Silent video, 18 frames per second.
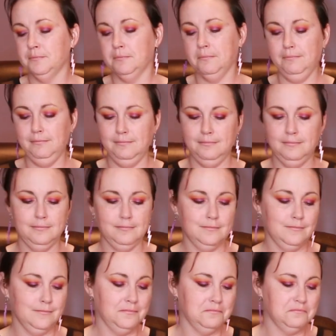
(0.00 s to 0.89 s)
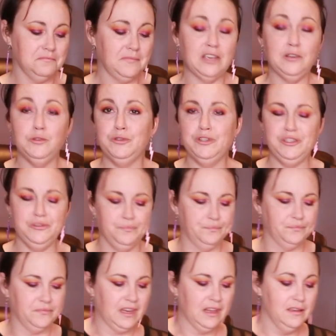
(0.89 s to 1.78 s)
Who knew?
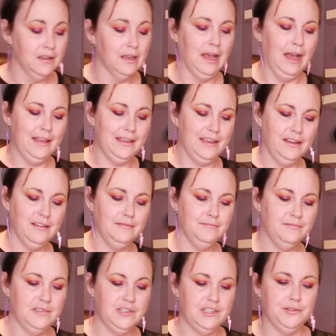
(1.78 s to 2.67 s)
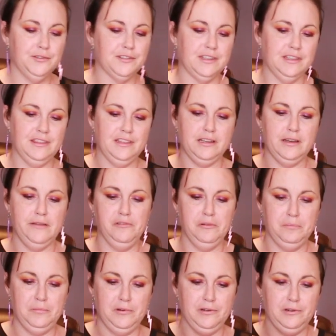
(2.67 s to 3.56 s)
Again, using the
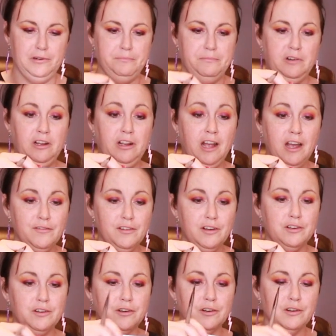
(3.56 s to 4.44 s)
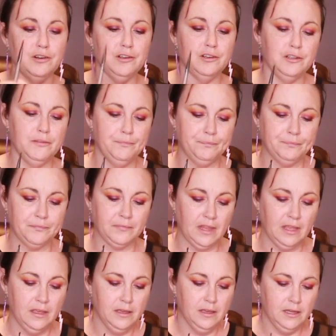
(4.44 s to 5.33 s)
CoverGirl
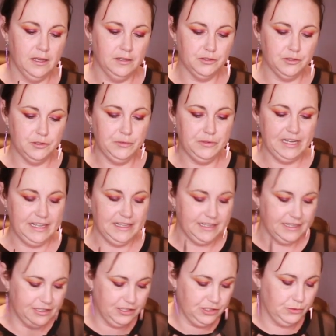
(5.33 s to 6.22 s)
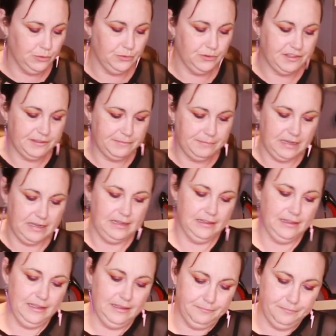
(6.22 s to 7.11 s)
True Naked Nudes
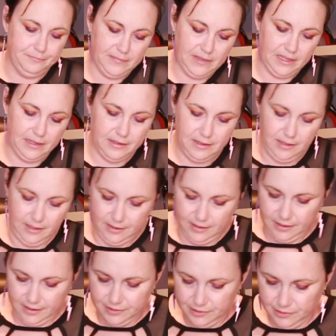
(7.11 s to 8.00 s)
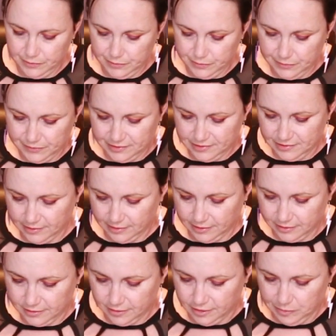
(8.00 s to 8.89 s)
palette, and I use
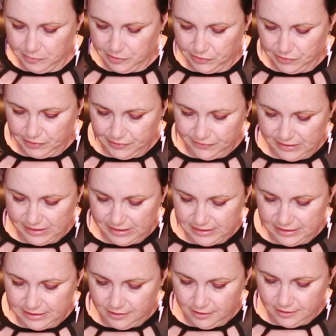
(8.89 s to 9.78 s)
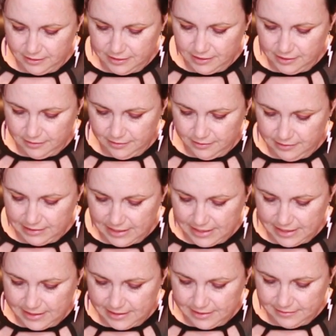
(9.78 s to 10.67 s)
a combo of the dark color
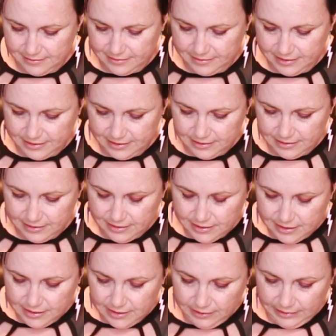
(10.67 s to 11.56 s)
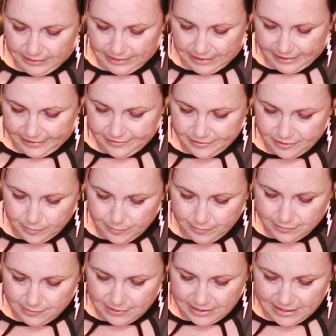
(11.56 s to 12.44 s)
and the lighter
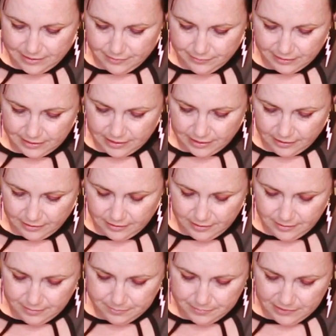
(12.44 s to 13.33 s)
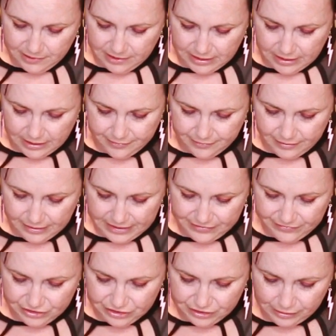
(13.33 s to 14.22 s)
brown color. Neither
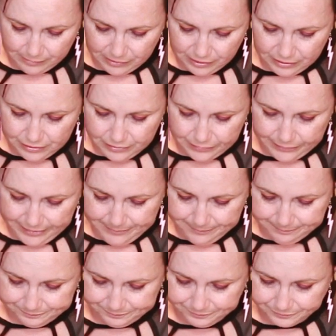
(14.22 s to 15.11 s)
have shimmer to it.